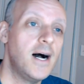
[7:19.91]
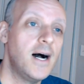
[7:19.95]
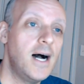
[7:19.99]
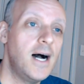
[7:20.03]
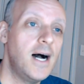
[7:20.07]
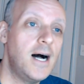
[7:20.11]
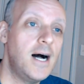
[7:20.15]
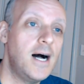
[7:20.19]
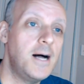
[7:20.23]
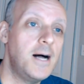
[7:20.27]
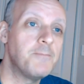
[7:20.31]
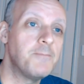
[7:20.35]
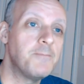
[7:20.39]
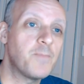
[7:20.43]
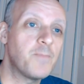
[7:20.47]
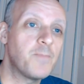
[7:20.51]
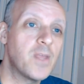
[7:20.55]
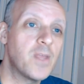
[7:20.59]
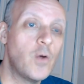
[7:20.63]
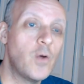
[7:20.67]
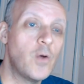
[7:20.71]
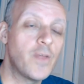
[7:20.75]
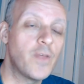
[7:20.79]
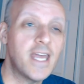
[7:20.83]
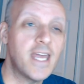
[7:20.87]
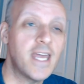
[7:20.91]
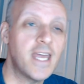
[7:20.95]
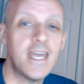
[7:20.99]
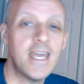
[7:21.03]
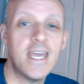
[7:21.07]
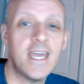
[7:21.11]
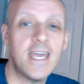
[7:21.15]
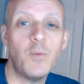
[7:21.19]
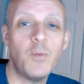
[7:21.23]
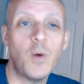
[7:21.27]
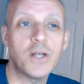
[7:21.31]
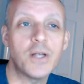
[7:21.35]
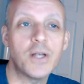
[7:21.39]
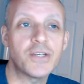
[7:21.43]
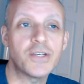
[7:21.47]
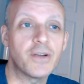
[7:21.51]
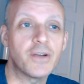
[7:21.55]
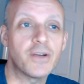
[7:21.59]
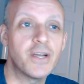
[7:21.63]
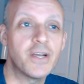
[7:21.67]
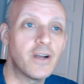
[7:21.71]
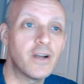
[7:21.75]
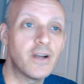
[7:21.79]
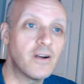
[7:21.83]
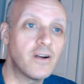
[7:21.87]
Uh, you know, the king, he wants her
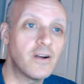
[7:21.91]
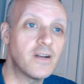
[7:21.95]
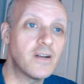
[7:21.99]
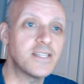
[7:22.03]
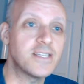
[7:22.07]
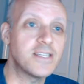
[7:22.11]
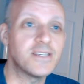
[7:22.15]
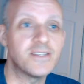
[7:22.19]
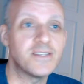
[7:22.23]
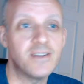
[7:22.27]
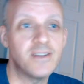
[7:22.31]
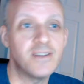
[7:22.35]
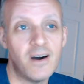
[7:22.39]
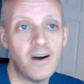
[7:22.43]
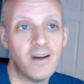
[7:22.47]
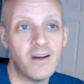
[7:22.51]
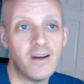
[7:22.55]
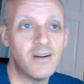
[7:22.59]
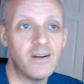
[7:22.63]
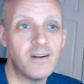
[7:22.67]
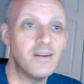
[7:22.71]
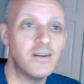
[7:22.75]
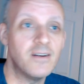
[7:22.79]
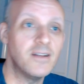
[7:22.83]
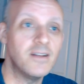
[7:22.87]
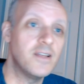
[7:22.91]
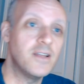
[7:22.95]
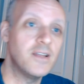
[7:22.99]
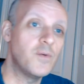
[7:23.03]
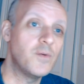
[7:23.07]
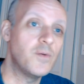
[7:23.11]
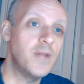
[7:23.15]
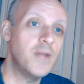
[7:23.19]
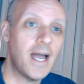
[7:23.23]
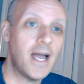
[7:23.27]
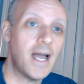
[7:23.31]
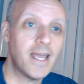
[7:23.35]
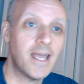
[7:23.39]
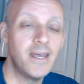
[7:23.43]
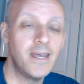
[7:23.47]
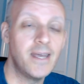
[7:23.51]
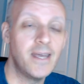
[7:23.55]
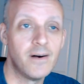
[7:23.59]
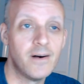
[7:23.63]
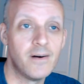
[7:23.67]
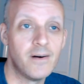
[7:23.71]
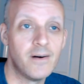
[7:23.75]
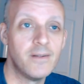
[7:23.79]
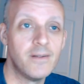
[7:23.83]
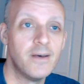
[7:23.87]
cured. It's his daughter, you know, not
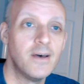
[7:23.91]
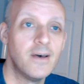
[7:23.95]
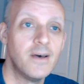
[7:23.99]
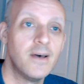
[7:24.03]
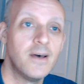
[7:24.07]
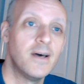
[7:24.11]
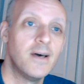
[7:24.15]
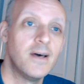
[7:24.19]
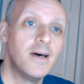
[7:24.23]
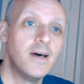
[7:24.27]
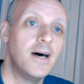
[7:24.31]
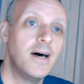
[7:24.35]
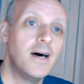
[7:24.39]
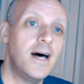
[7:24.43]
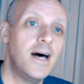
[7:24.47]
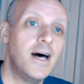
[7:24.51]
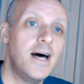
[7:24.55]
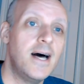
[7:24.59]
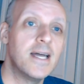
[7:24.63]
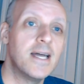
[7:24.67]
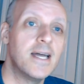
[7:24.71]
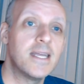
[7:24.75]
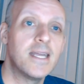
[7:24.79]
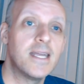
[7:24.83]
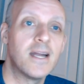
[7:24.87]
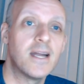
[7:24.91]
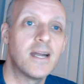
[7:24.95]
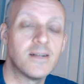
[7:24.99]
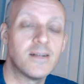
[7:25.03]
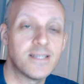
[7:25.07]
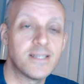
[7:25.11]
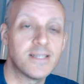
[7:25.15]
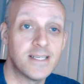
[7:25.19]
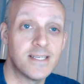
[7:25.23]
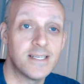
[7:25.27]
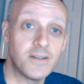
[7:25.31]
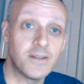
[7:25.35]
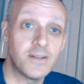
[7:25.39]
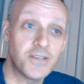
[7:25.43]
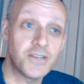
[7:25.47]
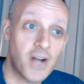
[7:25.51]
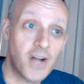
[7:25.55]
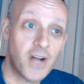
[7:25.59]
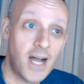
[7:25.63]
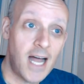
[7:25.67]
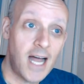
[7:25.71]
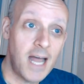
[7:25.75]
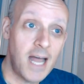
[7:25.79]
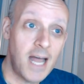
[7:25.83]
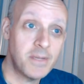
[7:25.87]
killed. Uh, Geralt says he'll
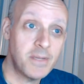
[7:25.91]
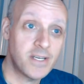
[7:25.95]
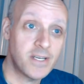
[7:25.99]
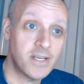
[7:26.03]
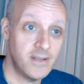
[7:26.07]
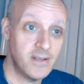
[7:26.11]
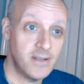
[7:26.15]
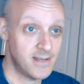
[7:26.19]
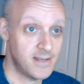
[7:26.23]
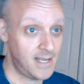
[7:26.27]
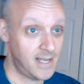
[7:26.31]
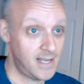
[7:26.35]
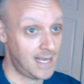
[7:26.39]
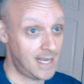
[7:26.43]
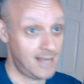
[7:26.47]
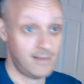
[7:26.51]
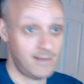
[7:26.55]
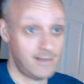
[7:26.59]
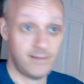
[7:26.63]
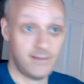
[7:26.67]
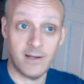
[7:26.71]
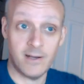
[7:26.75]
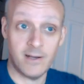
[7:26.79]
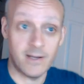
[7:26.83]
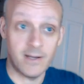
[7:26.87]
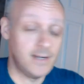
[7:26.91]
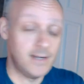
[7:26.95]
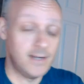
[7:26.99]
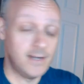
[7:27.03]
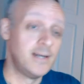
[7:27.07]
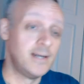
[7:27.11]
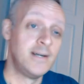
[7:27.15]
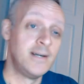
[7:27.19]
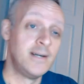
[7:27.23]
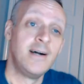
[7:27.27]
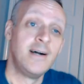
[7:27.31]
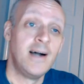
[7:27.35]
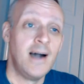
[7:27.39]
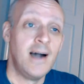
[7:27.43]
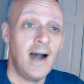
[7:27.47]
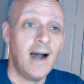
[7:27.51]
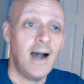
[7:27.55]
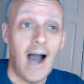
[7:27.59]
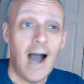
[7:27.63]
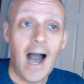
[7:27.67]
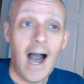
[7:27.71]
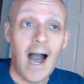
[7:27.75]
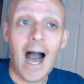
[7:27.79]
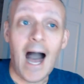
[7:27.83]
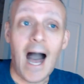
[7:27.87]
try, but knows like, look,
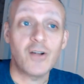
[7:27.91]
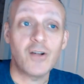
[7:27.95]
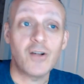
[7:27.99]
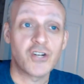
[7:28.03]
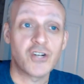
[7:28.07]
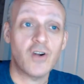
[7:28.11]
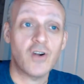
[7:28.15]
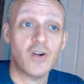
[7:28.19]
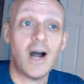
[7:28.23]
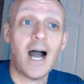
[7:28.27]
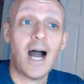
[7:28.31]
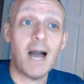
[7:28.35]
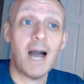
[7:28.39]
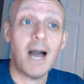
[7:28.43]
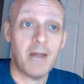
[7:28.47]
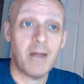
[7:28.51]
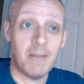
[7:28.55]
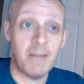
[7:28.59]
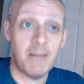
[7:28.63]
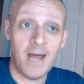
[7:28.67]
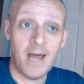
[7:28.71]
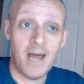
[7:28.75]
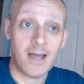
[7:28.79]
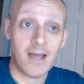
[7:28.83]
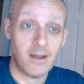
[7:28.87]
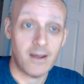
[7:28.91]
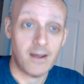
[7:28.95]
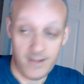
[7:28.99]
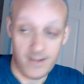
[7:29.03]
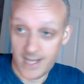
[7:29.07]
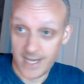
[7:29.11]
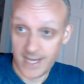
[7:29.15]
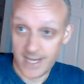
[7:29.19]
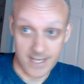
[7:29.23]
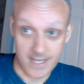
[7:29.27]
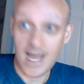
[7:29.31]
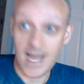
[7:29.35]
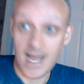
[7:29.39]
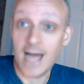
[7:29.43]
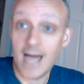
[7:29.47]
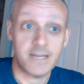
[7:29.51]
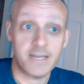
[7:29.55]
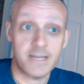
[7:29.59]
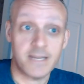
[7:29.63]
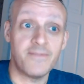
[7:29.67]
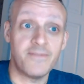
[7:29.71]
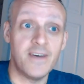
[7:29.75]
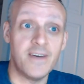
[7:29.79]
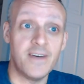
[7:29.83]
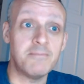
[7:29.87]
I'll try, but I'm not going to like not
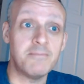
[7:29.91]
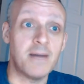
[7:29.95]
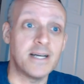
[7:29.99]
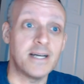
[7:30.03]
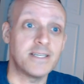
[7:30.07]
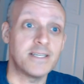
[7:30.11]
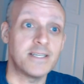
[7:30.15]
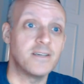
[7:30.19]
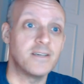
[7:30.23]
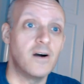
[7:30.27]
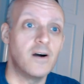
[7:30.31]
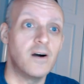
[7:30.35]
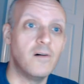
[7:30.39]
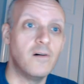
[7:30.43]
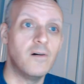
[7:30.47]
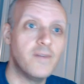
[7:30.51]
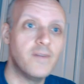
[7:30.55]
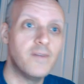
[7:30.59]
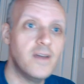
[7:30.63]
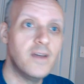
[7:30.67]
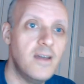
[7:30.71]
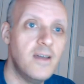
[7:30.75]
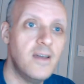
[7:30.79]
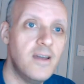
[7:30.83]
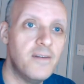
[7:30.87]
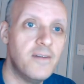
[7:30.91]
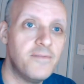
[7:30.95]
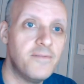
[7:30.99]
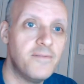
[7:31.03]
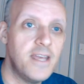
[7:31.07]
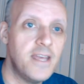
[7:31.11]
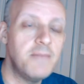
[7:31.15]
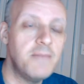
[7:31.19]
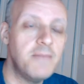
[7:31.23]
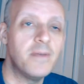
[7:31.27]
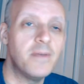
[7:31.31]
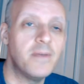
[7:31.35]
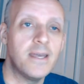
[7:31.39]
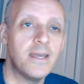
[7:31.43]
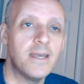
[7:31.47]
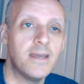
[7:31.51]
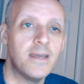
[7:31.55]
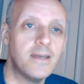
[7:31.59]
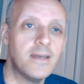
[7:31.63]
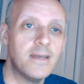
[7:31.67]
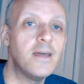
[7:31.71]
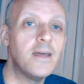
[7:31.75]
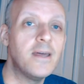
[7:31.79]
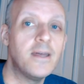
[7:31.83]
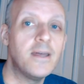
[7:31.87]
defend myself if, if need be. And,
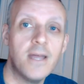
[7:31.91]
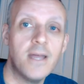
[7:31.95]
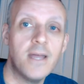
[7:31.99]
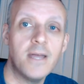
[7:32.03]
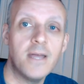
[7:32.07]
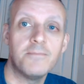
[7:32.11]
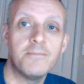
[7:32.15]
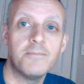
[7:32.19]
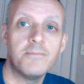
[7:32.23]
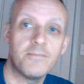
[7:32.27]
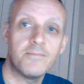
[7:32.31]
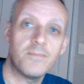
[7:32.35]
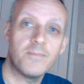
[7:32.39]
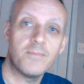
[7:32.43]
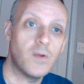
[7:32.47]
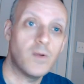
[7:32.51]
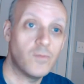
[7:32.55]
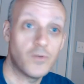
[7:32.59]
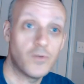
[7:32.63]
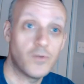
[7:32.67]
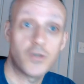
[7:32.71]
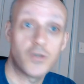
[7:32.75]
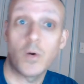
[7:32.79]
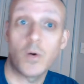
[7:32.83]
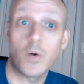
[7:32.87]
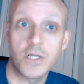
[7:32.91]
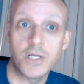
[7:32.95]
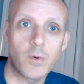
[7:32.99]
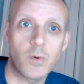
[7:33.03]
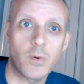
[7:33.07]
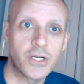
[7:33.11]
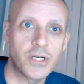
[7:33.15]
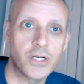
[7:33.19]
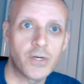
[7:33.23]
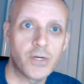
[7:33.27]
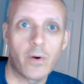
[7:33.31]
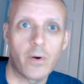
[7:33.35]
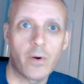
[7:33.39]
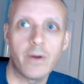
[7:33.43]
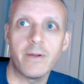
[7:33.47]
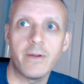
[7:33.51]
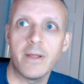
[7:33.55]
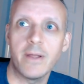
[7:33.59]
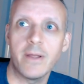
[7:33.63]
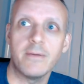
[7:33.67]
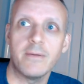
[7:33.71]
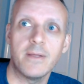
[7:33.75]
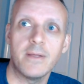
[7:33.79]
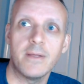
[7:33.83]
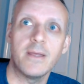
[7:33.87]
and, and you know, short story short, he,
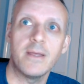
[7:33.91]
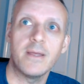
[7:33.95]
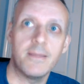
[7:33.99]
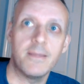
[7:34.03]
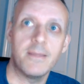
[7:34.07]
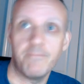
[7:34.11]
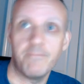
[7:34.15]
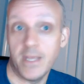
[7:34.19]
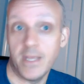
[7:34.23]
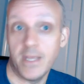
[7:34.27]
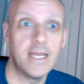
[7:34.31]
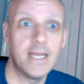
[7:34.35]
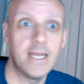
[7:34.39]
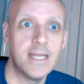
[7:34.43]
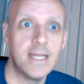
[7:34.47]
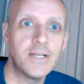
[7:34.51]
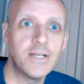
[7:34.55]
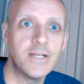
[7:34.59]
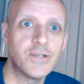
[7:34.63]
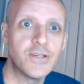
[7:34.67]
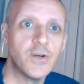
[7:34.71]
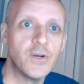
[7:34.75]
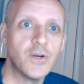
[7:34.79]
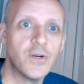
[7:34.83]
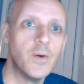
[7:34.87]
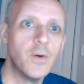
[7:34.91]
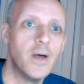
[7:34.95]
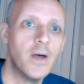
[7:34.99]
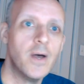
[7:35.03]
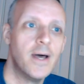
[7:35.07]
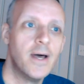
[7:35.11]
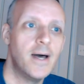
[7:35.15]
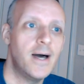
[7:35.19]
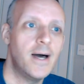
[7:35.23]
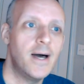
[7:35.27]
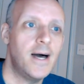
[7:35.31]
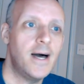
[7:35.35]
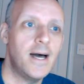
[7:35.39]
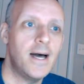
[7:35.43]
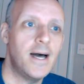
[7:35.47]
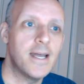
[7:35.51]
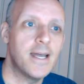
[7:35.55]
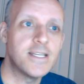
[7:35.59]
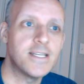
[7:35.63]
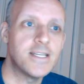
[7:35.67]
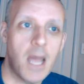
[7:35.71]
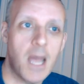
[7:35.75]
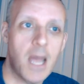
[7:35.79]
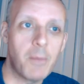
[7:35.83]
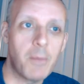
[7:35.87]
he, he needs to. Uh,
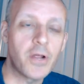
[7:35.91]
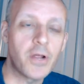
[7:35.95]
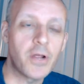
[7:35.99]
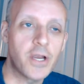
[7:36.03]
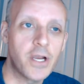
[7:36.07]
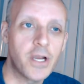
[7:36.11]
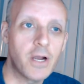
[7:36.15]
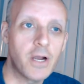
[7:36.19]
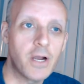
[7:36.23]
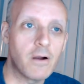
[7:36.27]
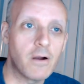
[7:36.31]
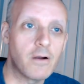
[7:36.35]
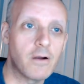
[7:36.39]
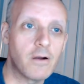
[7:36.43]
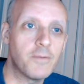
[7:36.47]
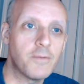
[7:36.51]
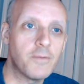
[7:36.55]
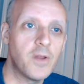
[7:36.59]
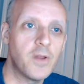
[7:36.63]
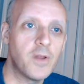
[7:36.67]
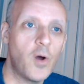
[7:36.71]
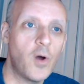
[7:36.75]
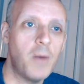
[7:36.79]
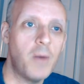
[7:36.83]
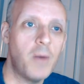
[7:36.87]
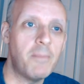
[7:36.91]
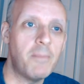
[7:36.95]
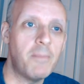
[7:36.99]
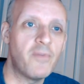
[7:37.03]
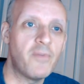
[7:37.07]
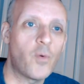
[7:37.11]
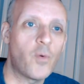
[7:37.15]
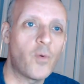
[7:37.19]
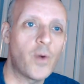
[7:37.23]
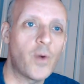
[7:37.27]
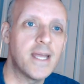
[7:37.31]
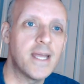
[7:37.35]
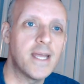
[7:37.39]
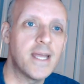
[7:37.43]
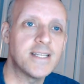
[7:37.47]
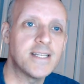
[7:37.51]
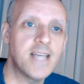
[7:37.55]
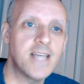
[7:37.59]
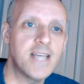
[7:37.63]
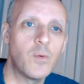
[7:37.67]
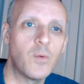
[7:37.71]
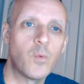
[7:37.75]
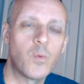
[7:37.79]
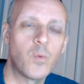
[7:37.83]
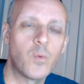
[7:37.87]
he's able to cure, you know, about before he gets a
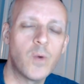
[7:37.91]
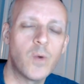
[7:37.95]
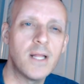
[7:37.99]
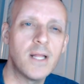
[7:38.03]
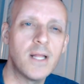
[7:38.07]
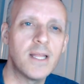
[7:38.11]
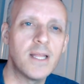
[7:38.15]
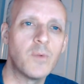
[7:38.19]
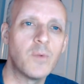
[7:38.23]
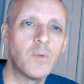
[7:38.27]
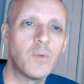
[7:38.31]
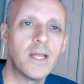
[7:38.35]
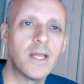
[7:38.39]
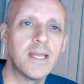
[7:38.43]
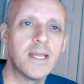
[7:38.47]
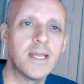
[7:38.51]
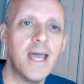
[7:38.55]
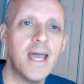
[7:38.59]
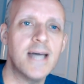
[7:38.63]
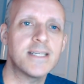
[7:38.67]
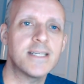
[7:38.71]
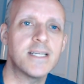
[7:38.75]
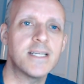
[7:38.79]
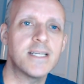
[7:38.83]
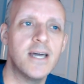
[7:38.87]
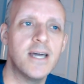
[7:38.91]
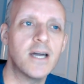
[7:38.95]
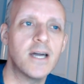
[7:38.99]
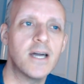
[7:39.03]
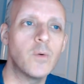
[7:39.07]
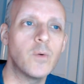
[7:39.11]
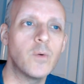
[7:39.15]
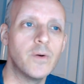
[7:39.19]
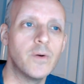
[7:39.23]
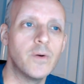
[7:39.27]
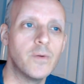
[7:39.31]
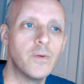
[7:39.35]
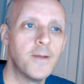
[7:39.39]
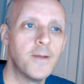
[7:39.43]
really, really nasty neck wound.